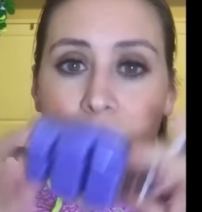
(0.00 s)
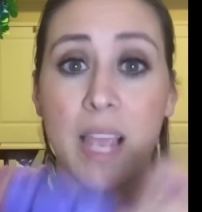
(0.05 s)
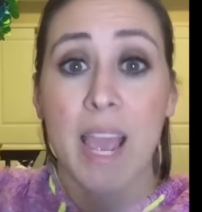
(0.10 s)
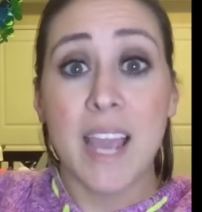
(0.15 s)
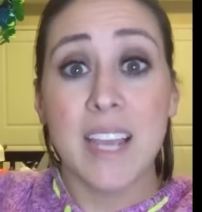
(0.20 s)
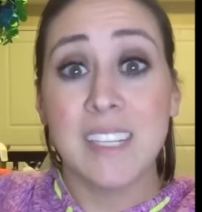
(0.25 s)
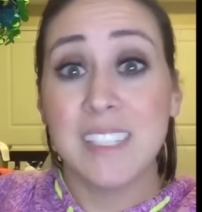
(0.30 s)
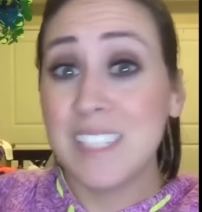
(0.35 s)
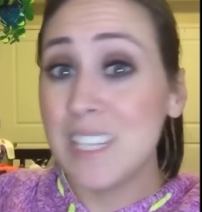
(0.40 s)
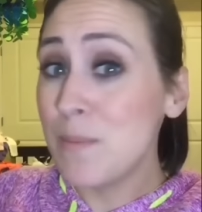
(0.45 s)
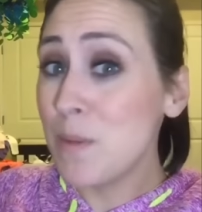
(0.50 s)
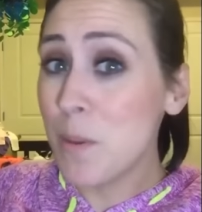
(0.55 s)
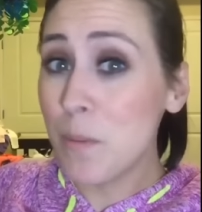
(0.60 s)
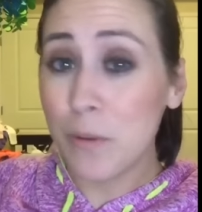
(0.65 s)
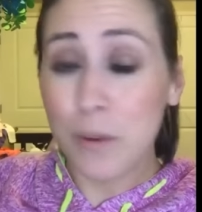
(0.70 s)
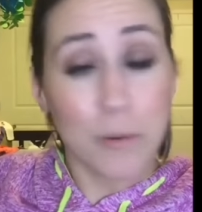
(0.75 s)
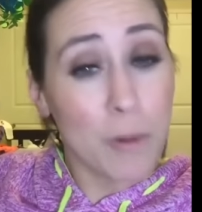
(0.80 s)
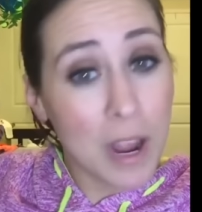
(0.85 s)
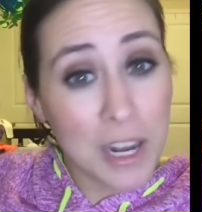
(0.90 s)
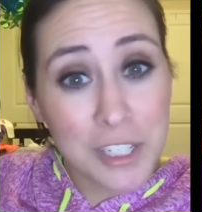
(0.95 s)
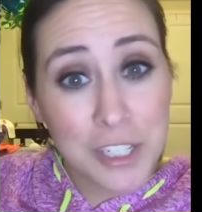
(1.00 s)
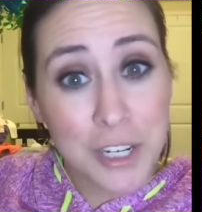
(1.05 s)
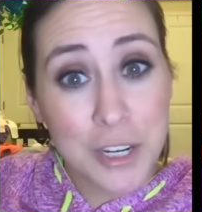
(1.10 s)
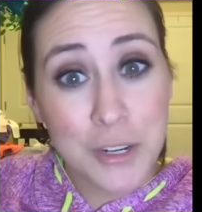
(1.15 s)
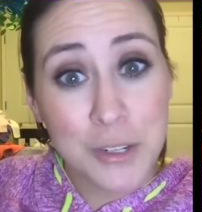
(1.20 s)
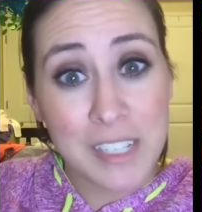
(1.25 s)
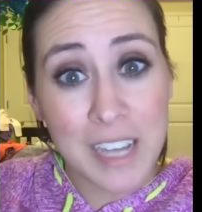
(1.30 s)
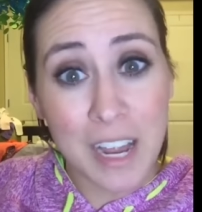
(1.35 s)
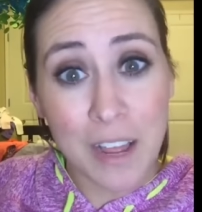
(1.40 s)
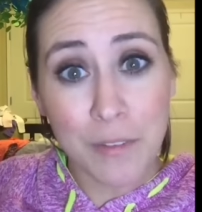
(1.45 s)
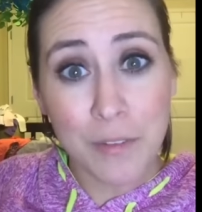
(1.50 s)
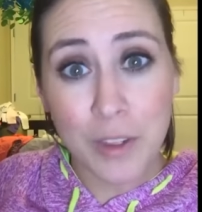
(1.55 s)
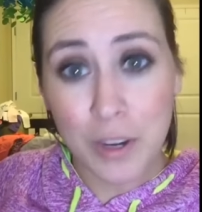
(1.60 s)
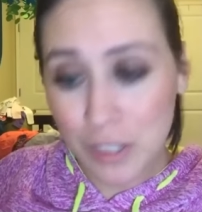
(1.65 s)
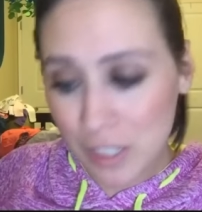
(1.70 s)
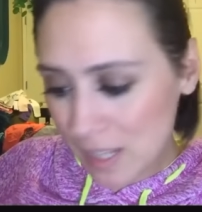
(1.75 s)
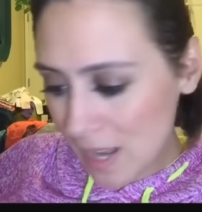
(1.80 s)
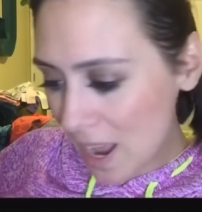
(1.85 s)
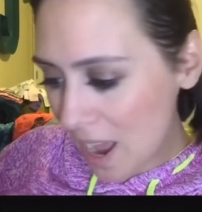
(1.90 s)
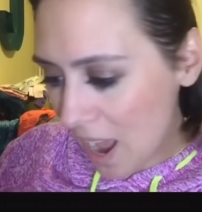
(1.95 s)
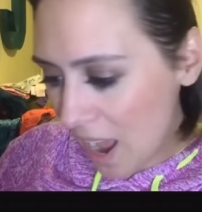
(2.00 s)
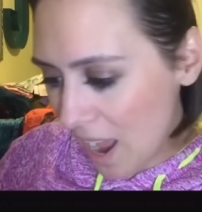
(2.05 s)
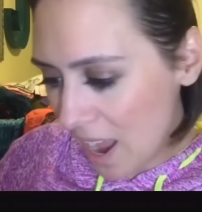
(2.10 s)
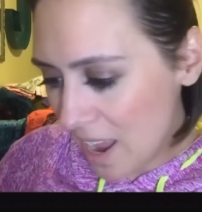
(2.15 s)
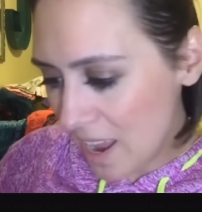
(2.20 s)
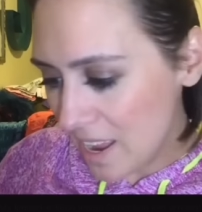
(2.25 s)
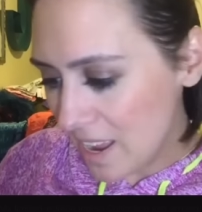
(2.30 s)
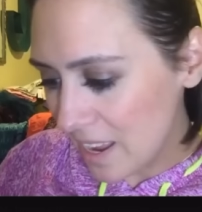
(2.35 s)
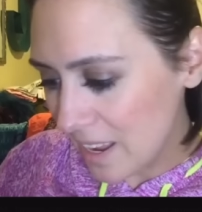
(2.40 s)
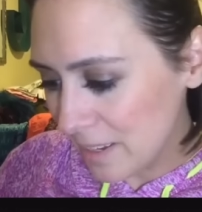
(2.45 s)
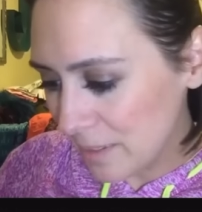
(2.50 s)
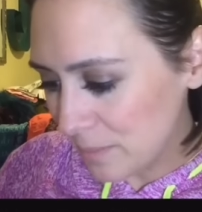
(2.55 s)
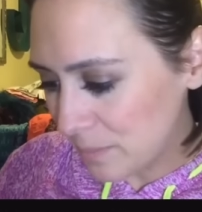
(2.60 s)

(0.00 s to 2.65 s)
I can see people are watching. Who's out there? Say hi.